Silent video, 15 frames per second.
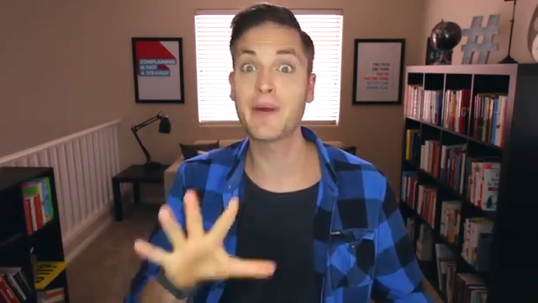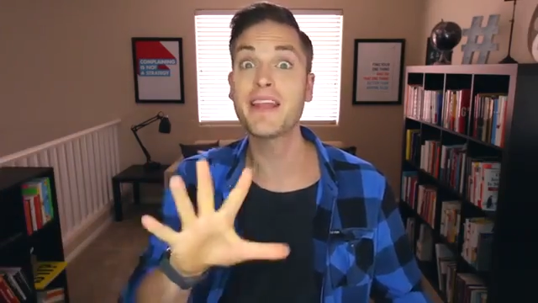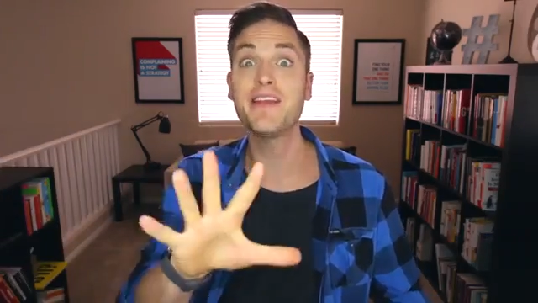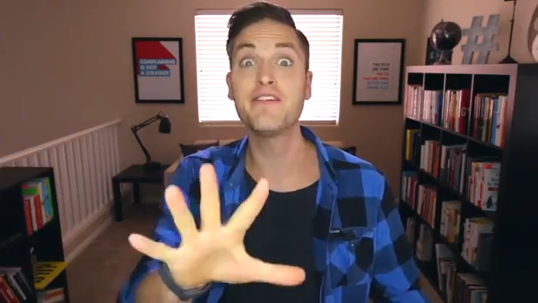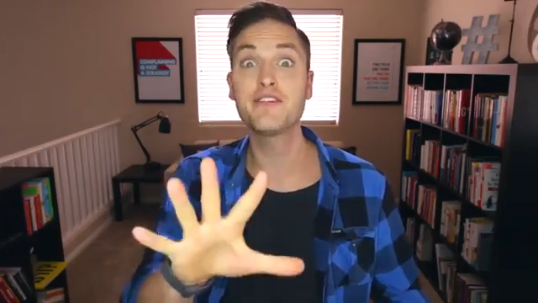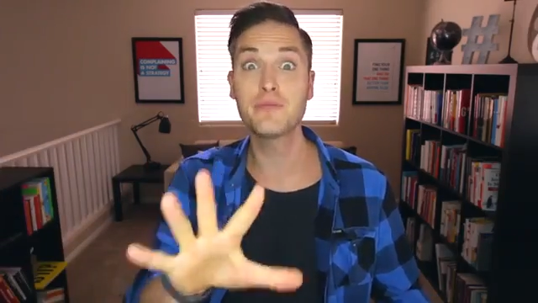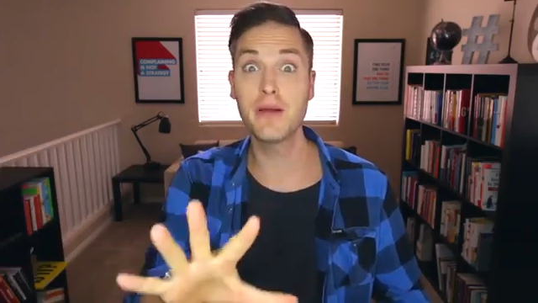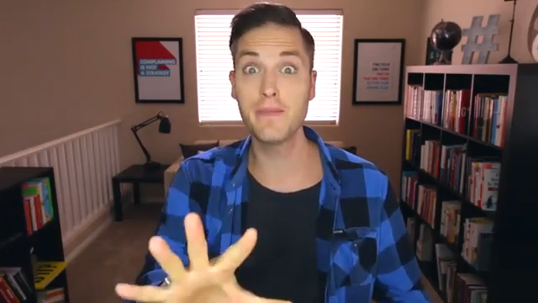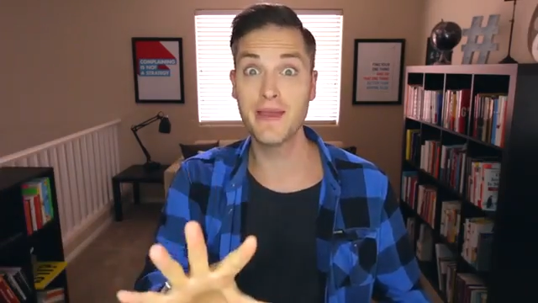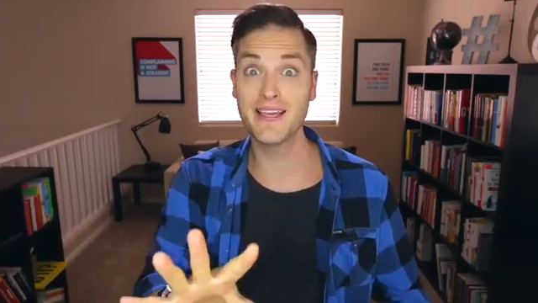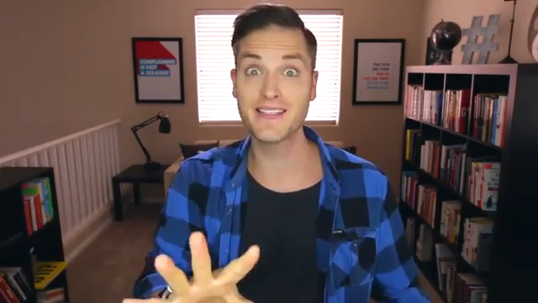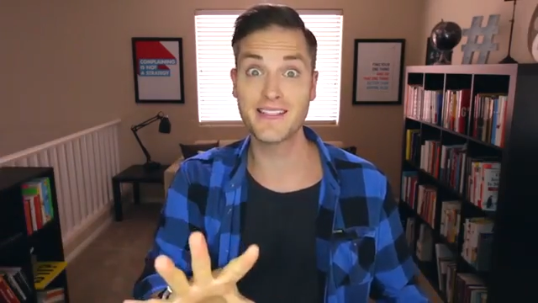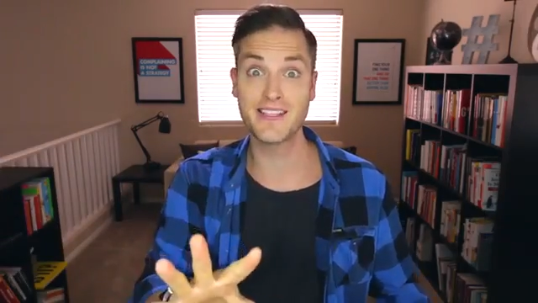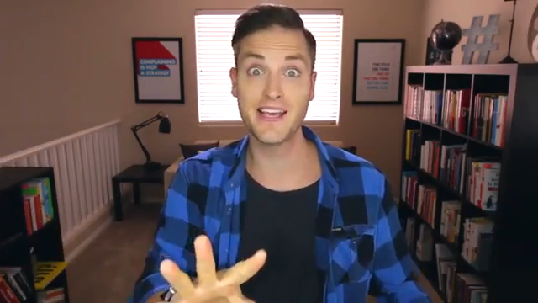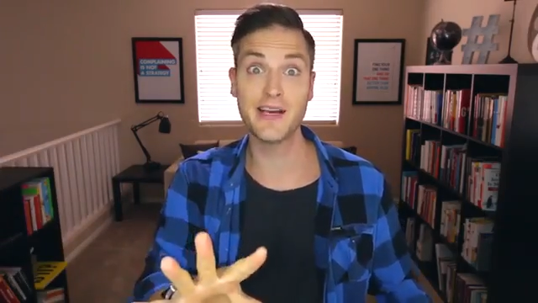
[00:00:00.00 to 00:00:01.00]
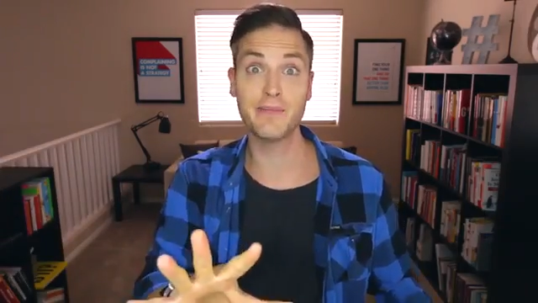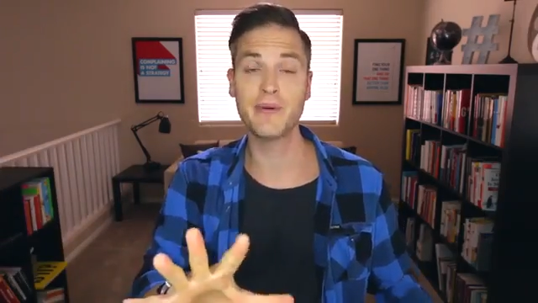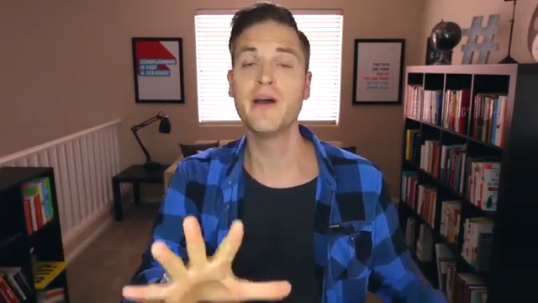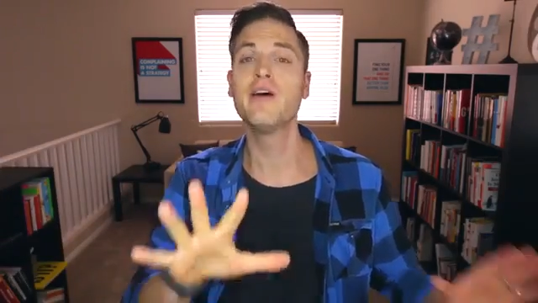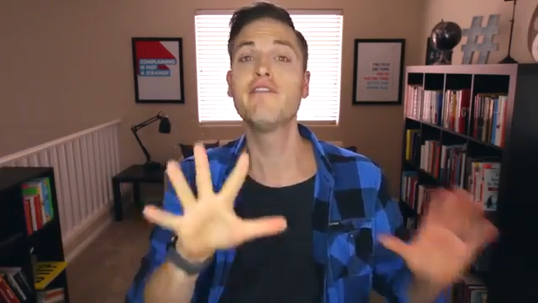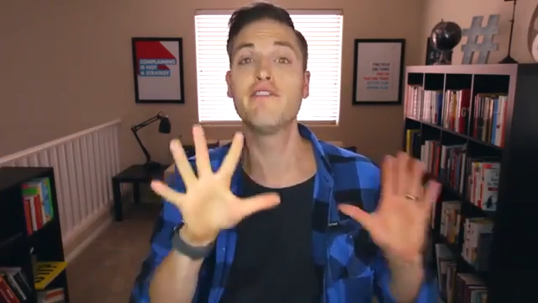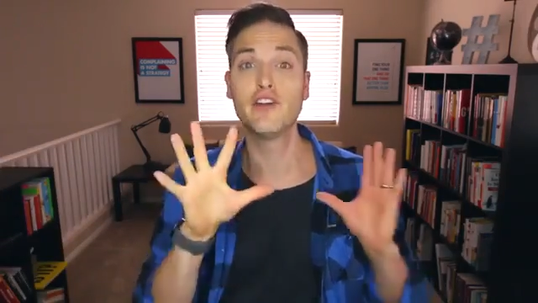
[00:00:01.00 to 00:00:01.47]
but here's my biggest tip
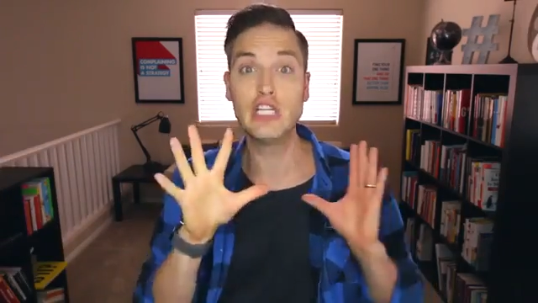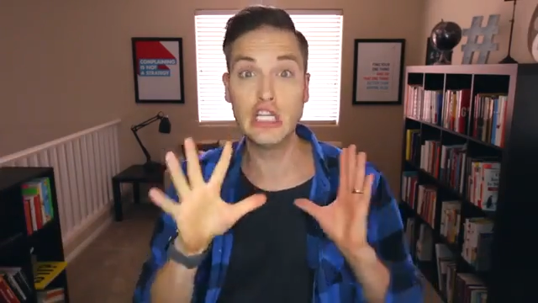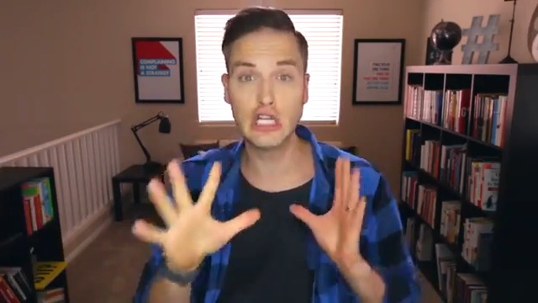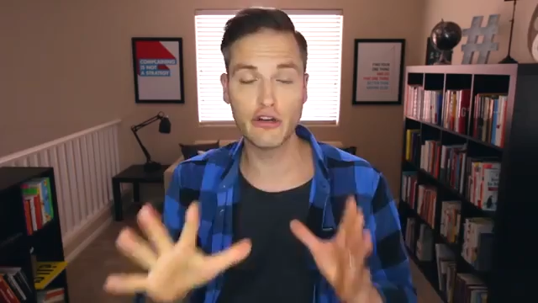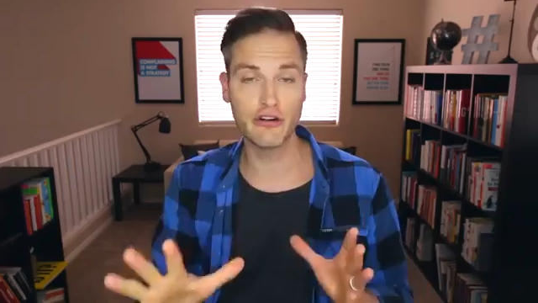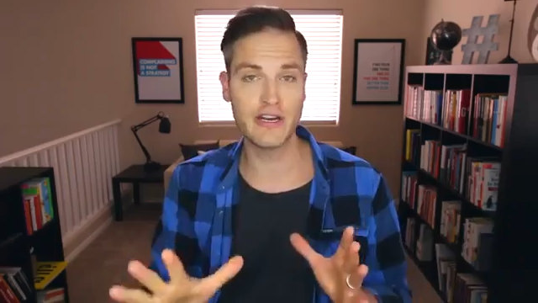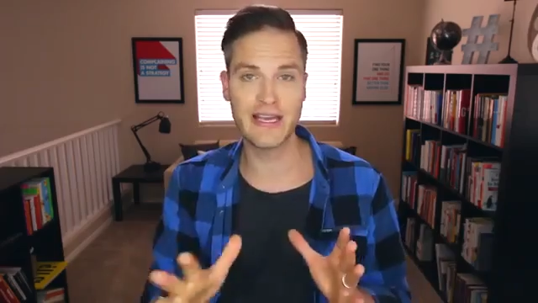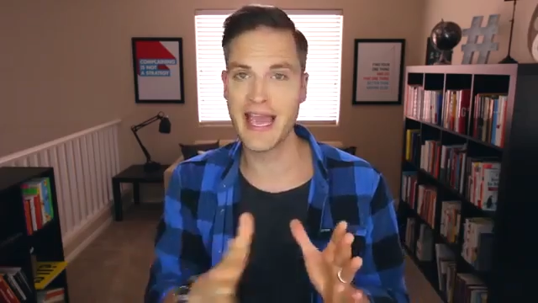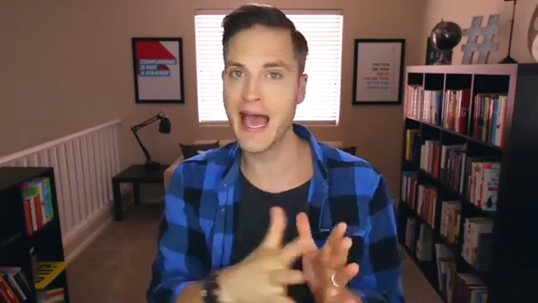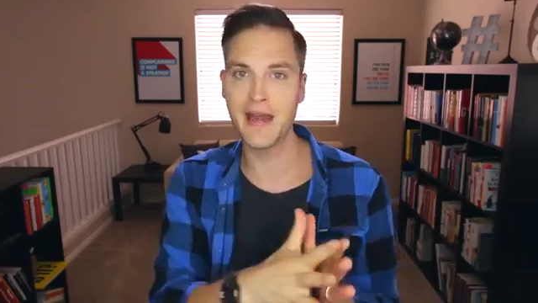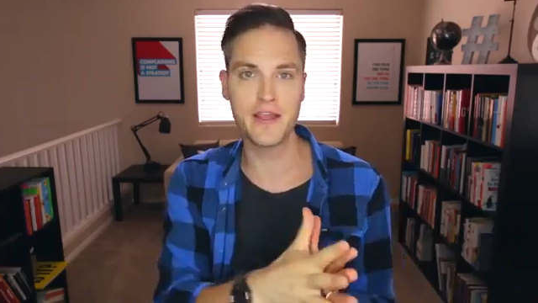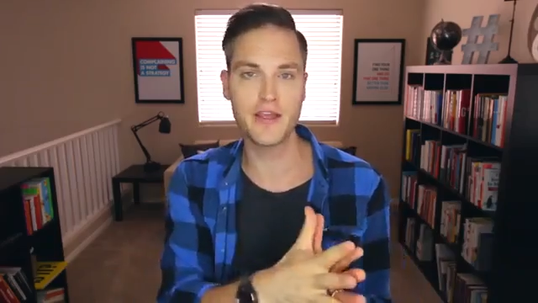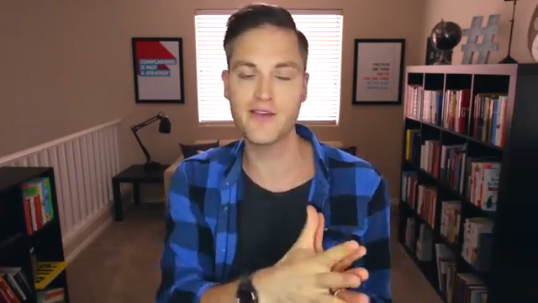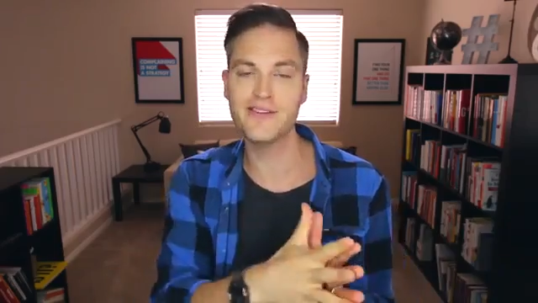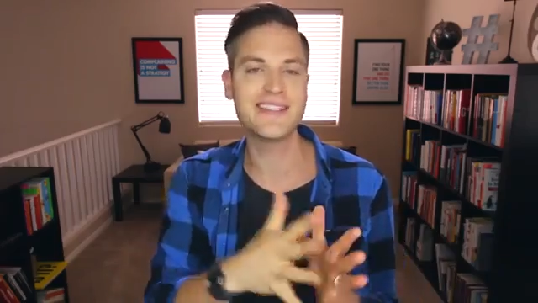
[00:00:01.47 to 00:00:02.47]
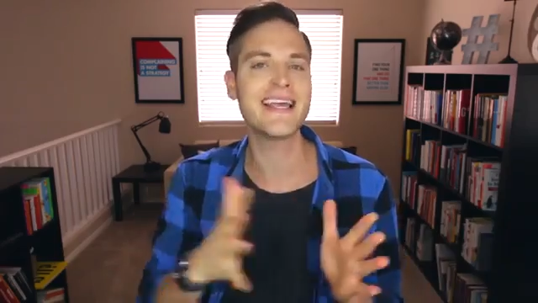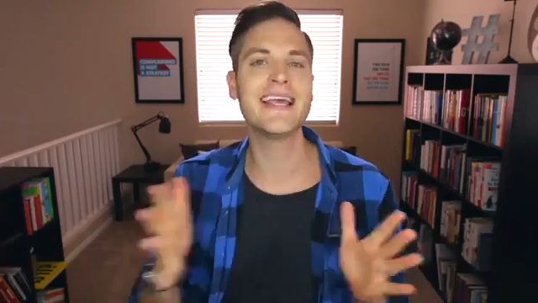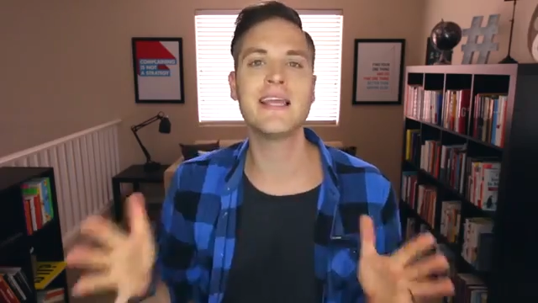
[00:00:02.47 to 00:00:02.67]
for learning how to use